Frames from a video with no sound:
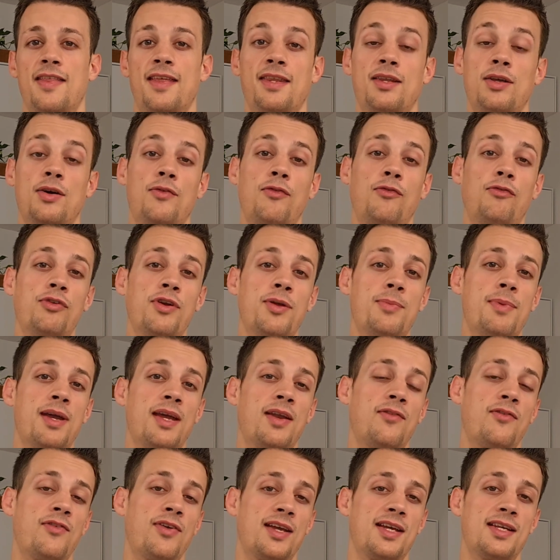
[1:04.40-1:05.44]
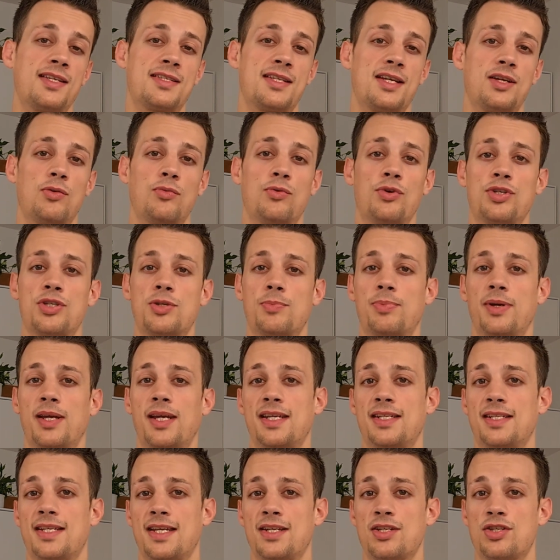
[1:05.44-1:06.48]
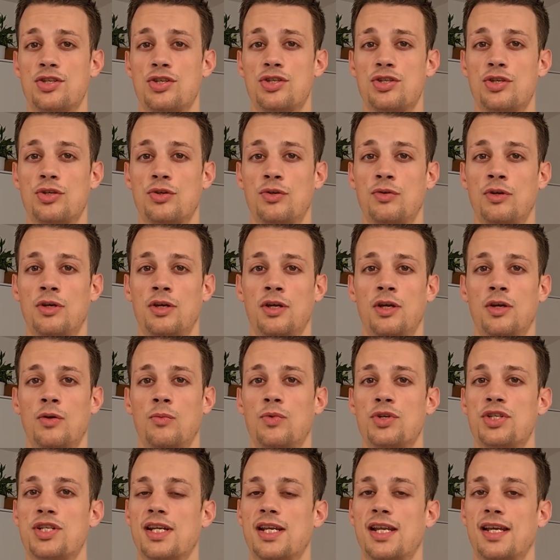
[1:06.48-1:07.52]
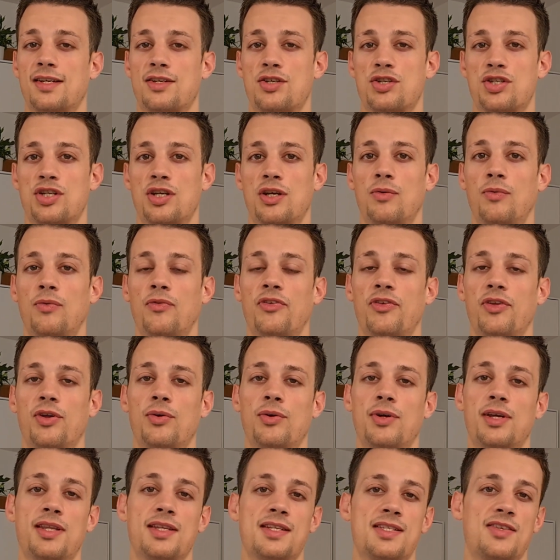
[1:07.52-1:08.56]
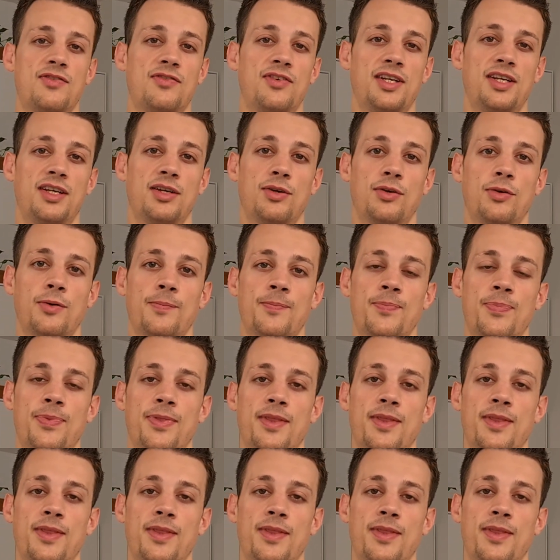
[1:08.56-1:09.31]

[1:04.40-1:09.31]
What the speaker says: then there are three main things that you want to pay attention to, which I'd like to share with you in this video.